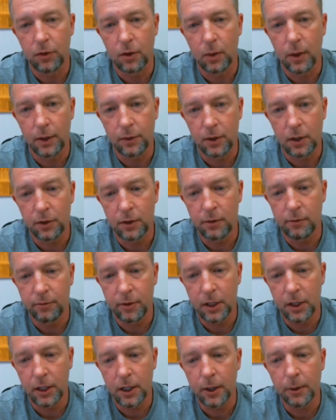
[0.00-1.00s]
So at the end of the
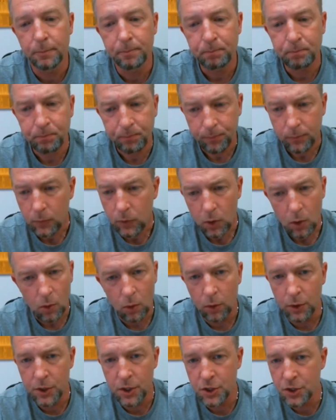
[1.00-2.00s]
video,
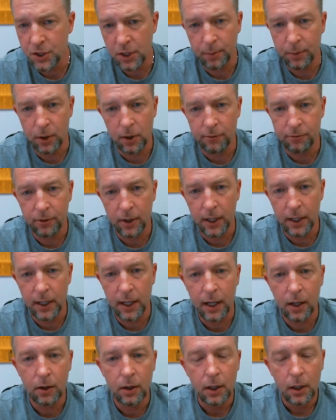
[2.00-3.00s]
or just shut you off right
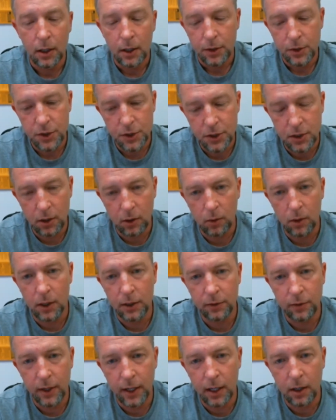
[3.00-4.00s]
now, just go
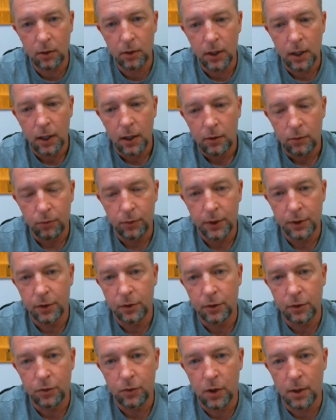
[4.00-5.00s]
on down, read the
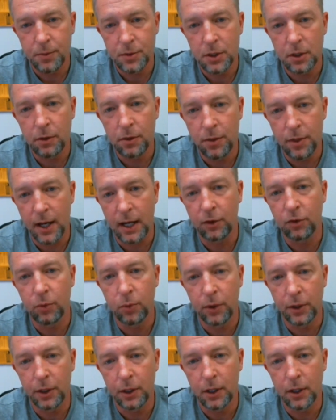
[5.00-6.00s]
description. That's
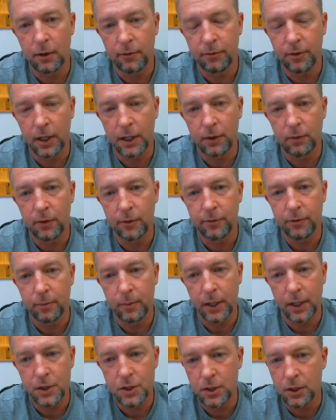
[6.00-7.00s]
where you're going to find your
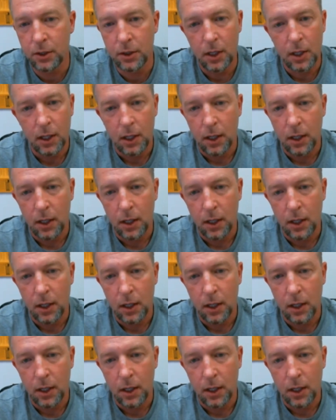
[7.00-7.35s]
information.